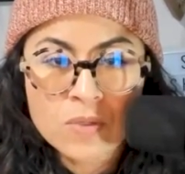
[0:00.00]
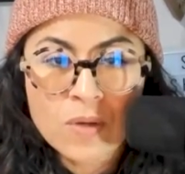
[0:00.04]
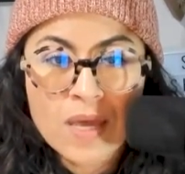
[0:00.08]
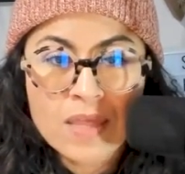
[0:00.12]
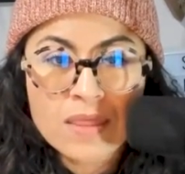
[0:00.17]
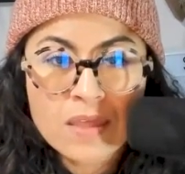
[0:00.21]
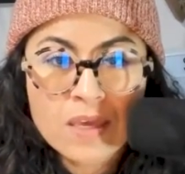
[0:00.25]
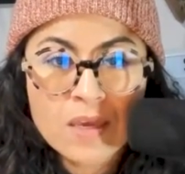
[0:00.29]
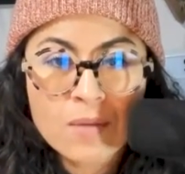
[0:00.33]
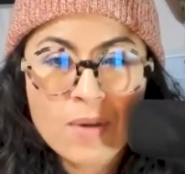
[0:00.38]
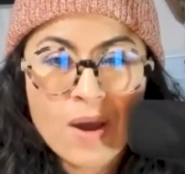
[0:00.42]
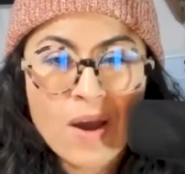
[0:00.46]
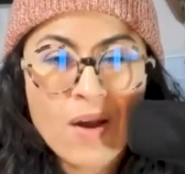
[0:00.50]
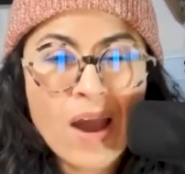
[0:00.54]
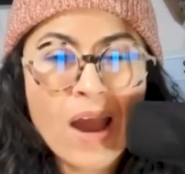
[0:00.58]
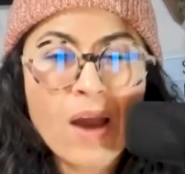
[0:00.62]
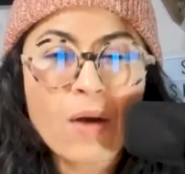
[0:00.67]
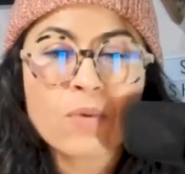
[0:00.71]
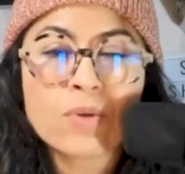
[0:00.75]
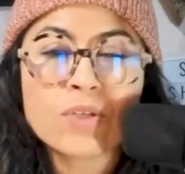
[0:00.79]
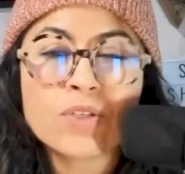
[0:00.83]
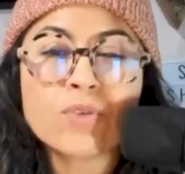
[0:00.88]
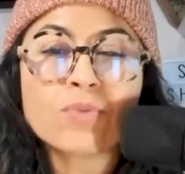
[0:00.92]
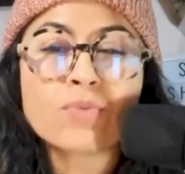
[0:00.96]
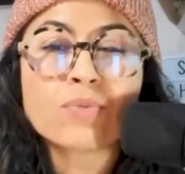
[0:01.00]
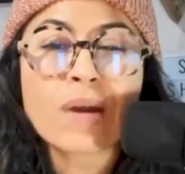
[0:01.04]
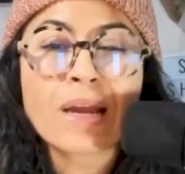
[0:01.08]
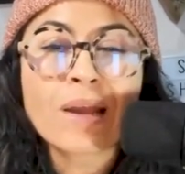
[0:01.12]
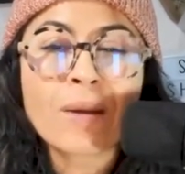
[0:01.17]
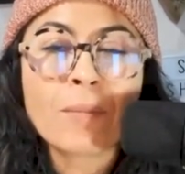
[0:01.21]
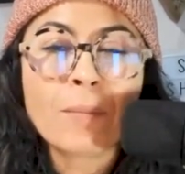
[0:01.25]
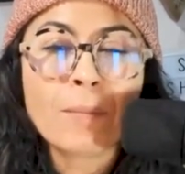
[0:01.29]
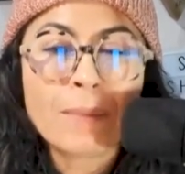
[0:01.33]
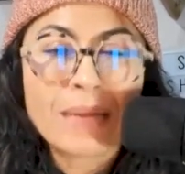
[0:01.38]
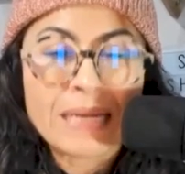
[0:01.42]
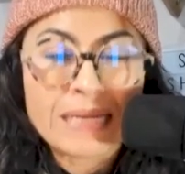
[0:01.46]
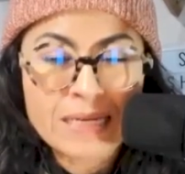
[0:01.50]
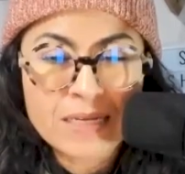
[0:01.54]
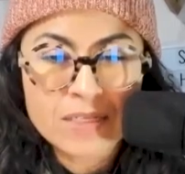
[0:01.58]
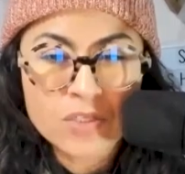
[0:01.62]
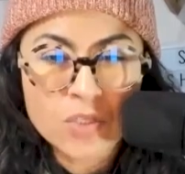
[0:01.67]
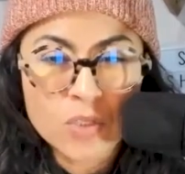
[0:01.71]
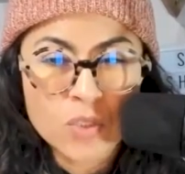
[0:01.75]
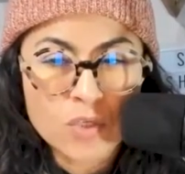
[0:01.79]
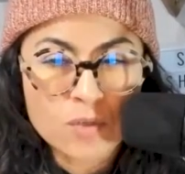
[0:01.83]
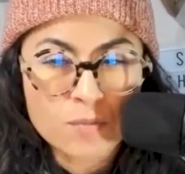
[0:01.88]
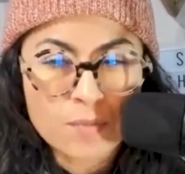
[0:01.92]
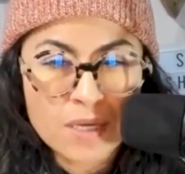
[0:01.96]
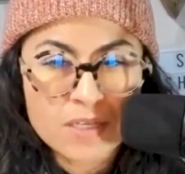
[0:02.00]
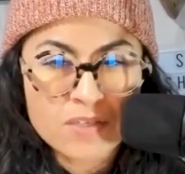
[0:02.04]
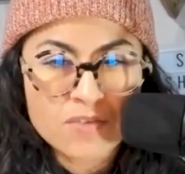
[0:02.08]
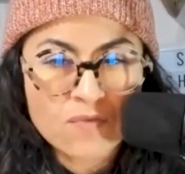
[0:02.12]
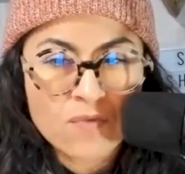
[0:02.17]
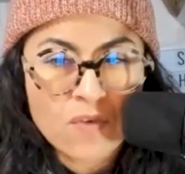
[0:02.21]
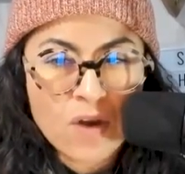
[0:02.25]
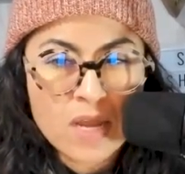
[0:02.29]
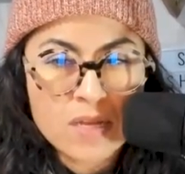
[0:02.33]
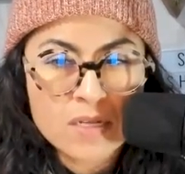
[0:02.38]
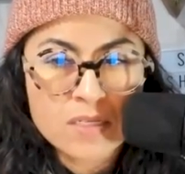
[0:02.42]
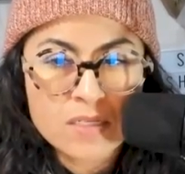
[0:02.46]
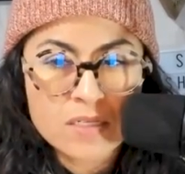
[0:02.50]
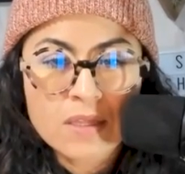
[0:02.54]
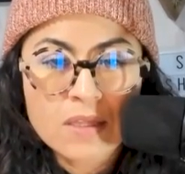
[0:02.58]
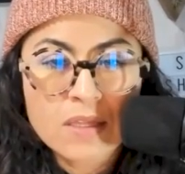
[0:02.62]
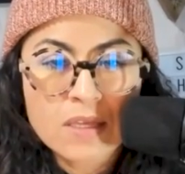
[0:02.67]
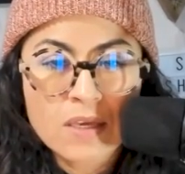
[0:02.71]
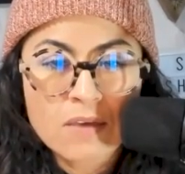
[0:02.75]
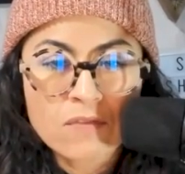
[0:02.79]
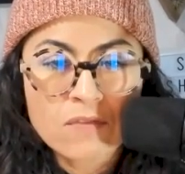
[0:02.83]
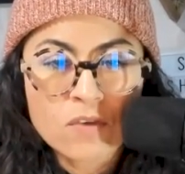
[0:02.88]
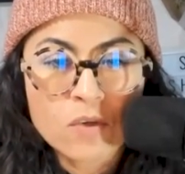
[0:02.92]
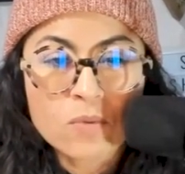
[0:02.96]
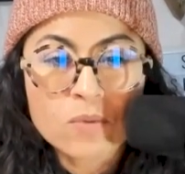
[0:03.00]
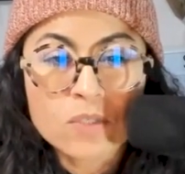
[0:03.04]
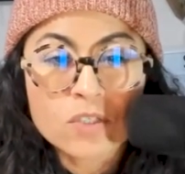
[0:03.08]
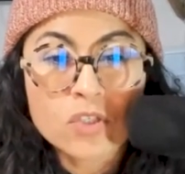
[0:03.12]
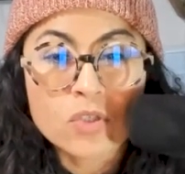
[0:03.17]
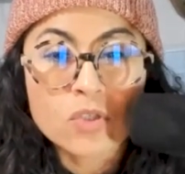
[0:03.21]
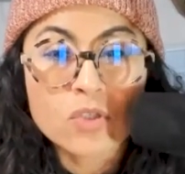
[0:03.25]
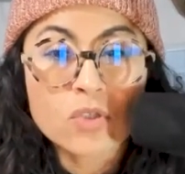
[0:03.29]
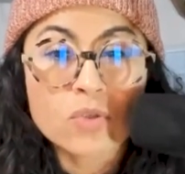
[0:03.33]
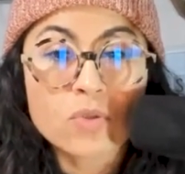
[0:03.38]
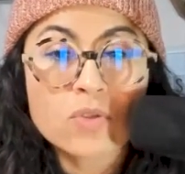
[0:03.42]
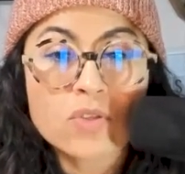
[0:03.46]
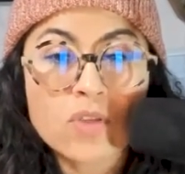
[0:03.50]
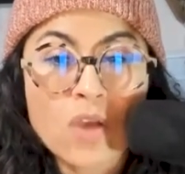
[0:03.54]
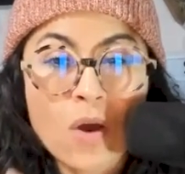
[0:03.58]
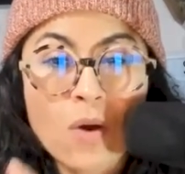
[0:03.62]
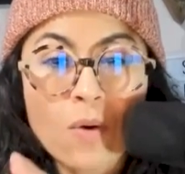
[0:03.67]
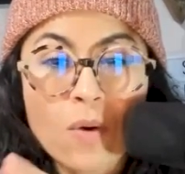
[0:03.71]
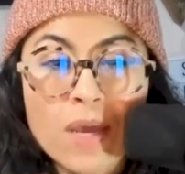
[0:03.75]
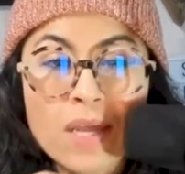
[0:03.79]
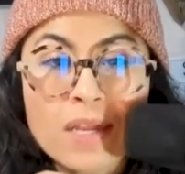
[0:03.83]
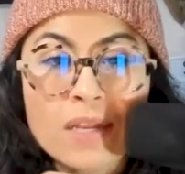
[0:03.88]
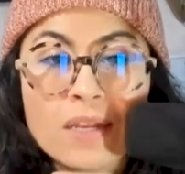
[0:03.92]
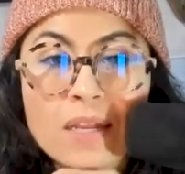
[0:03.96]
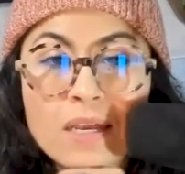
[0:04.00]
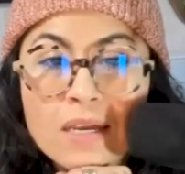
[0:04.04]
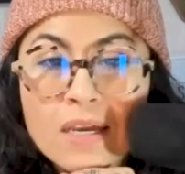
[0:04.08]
and think about how would you recommend it to your best friend if you were to do so in